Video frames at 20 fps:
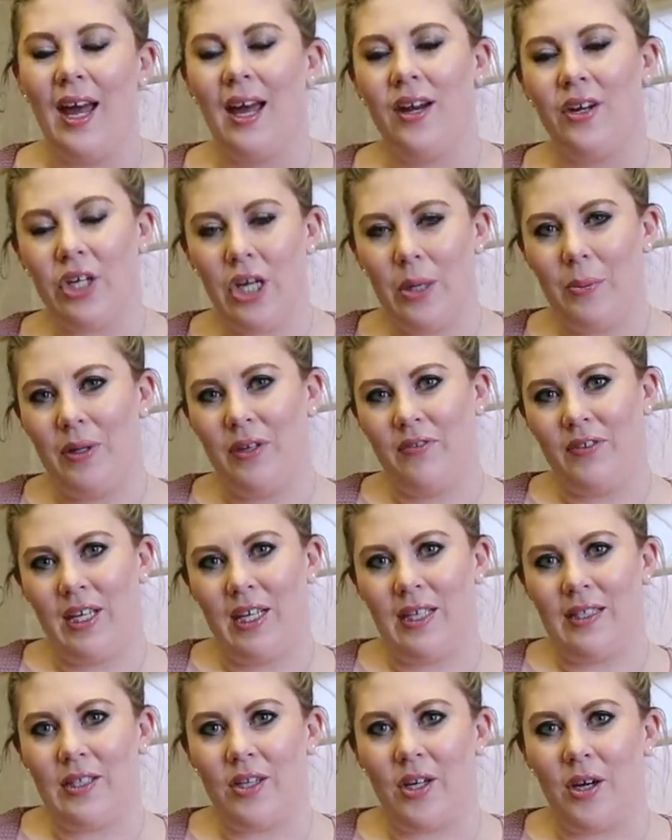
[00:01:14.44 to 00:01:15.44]
And a couple of
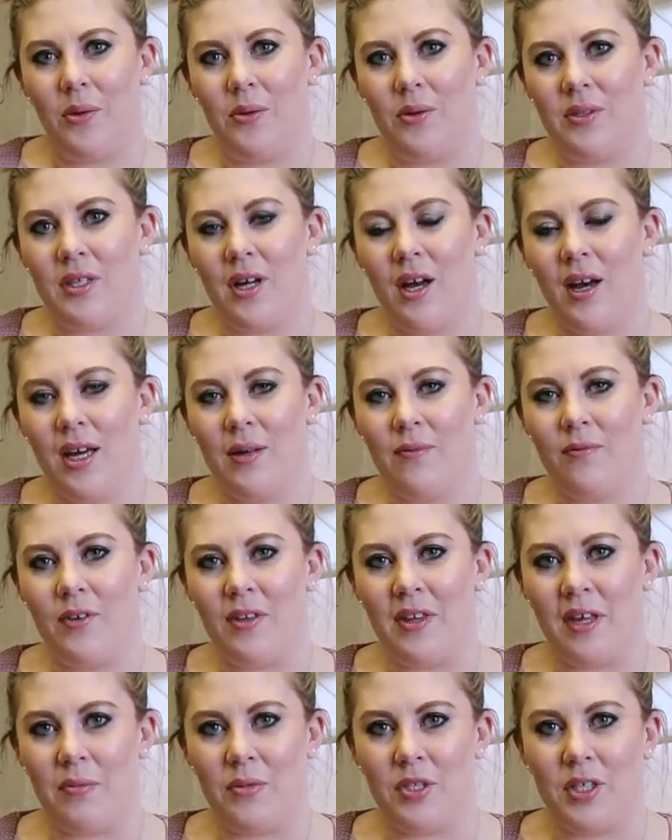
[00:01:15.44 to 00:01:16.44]
years ago, it was time
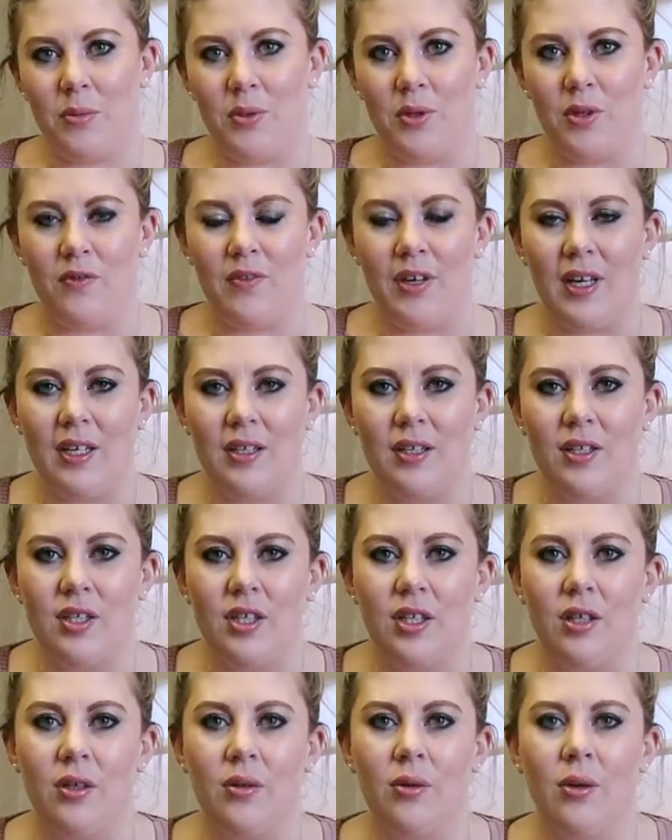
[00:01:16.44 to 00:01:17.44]
for them to move
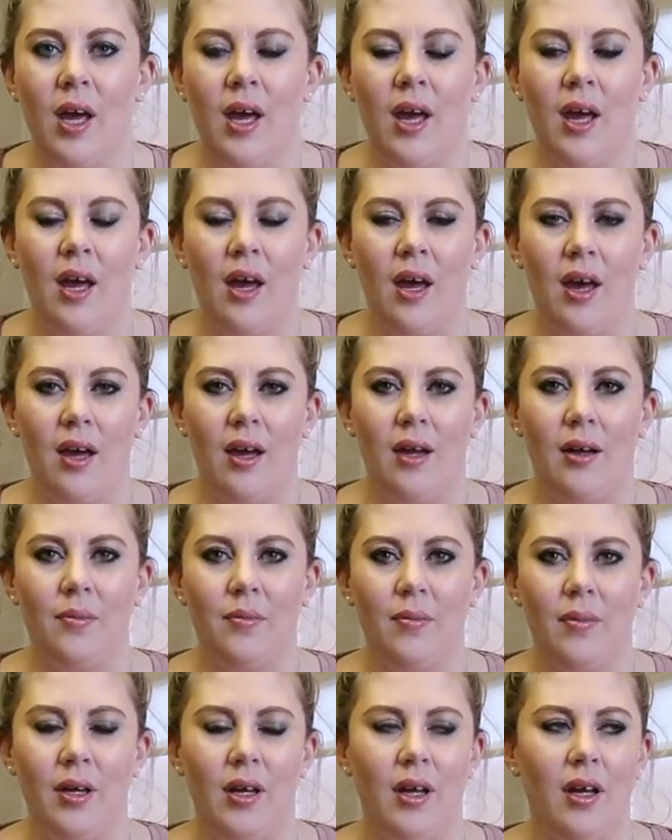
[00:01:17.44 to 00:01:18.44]
into
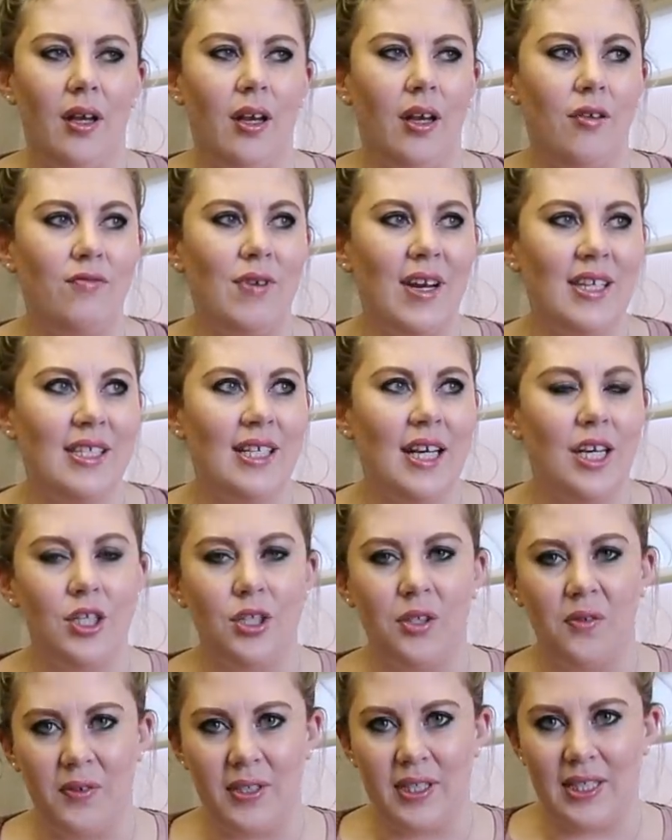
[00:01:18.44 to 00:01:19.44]
a
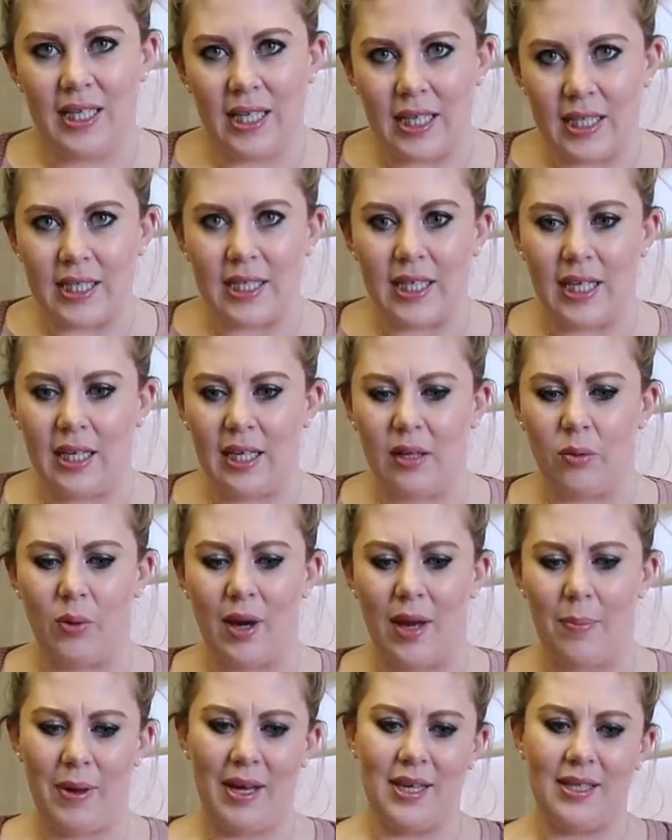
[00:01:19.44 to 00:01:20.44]
residential facility
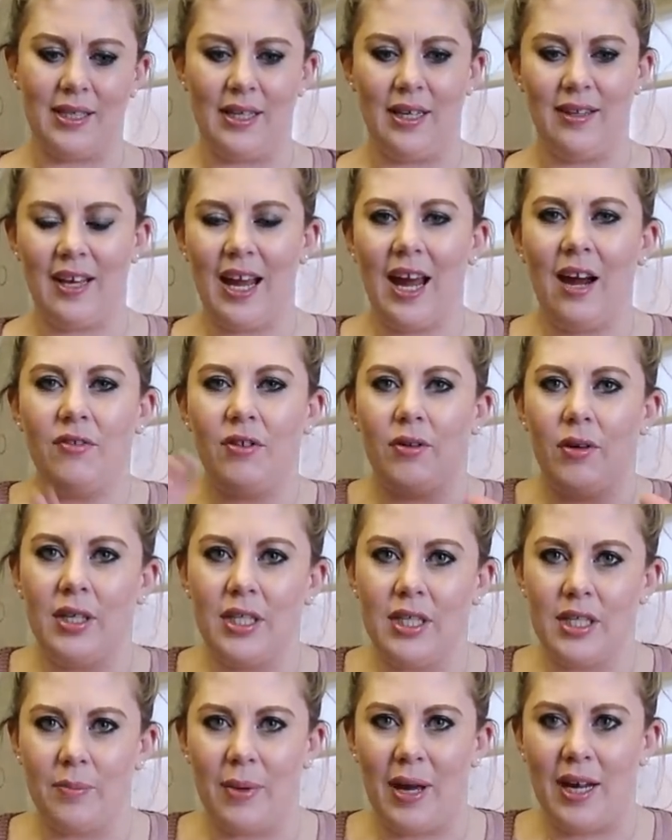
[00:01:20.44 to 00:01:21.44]
where basically they have their
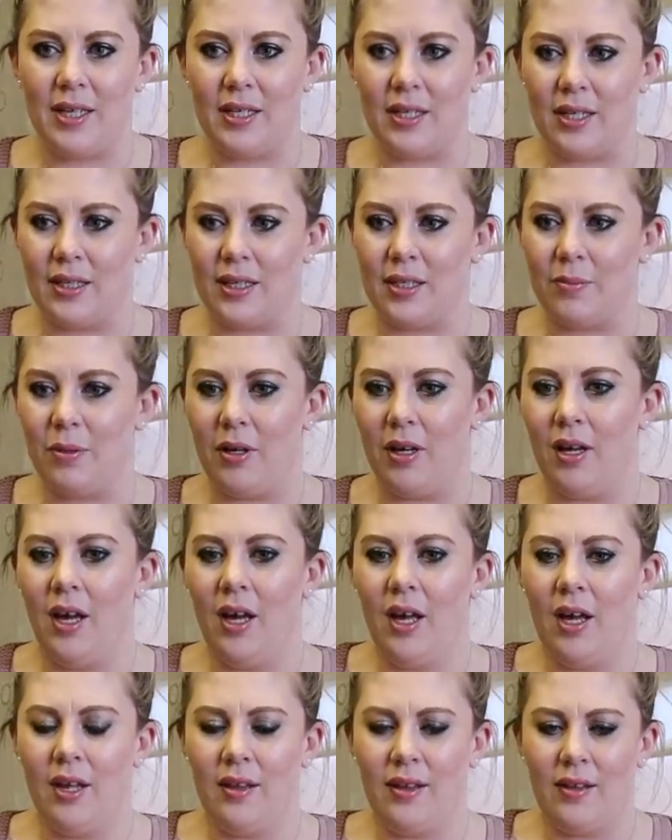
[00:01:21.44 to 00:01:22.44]
own independence, but
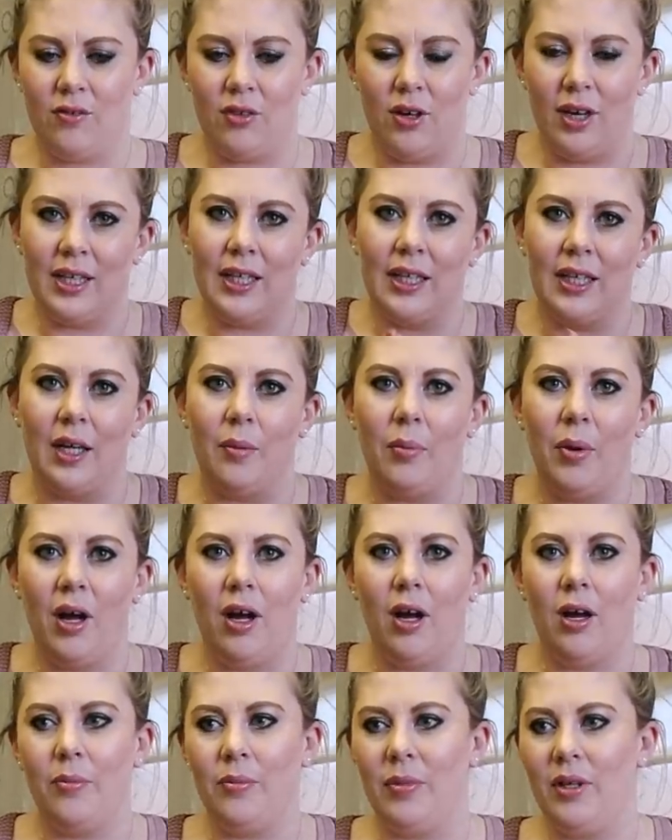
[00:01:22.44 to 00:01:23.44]
they've got like a little
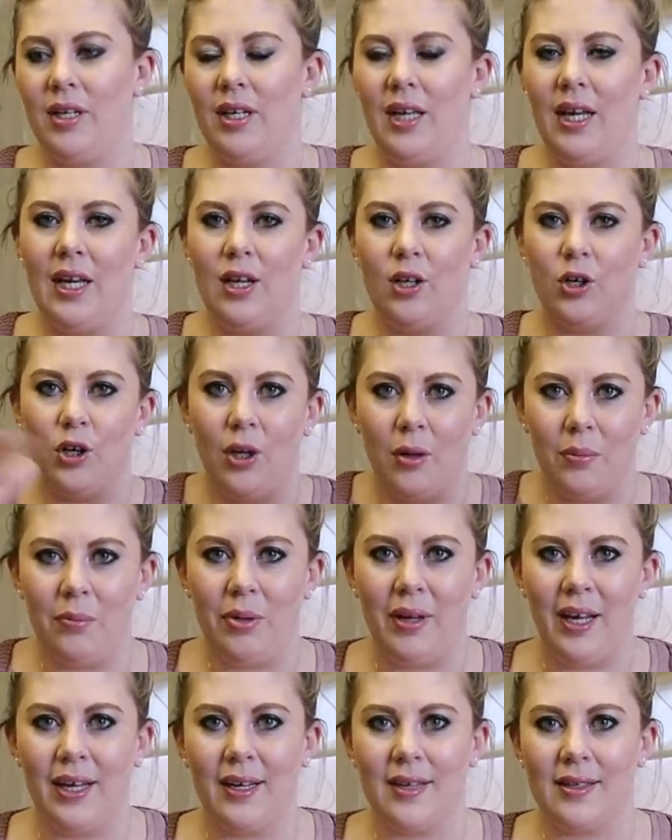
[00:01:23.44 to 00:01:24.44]
apartment in a
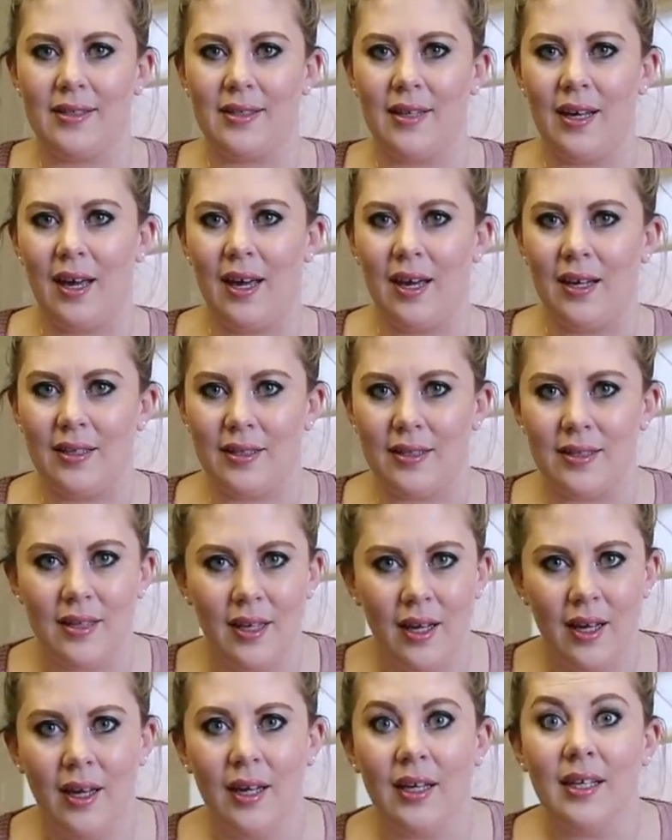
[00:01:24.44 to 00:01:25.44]
complex that has
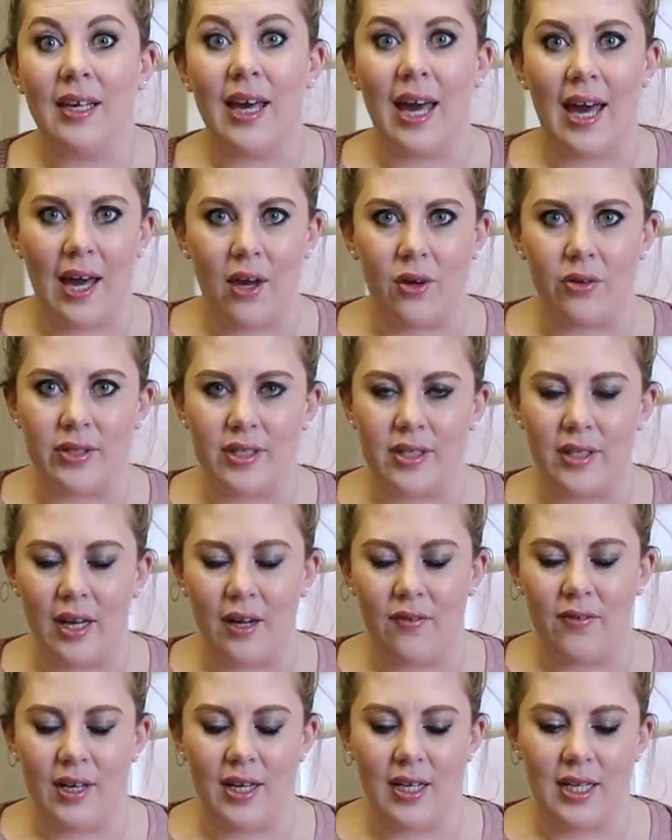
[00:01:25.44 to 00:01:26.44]
care on
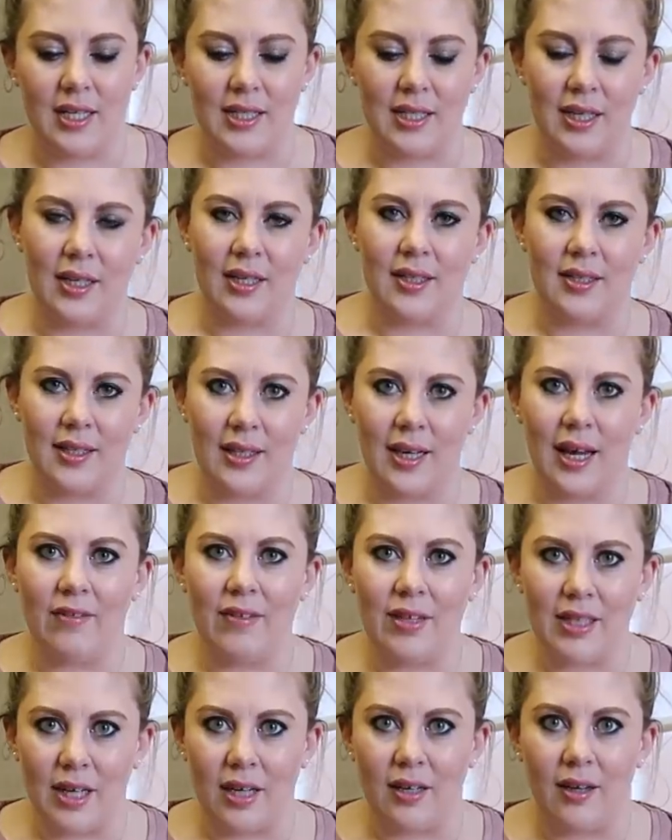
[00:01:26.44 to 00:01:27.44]
site if they need it, because
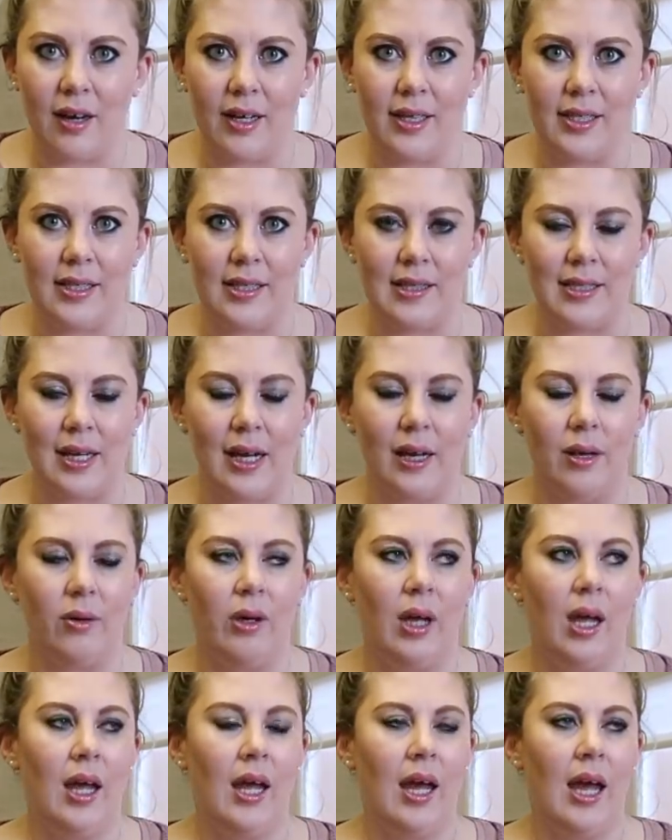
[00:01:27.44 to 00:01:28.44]
they're in their 90s
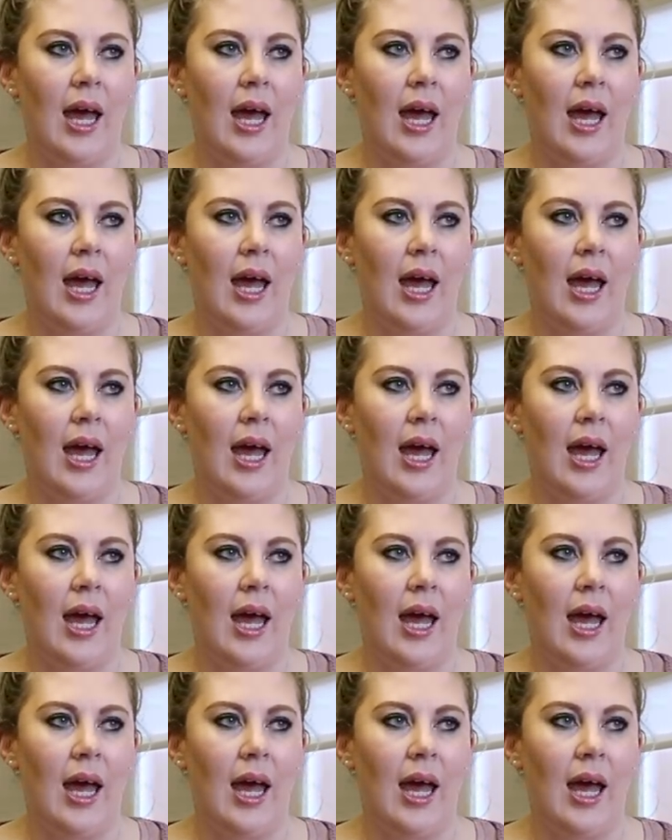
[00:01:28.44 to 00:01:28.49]
now.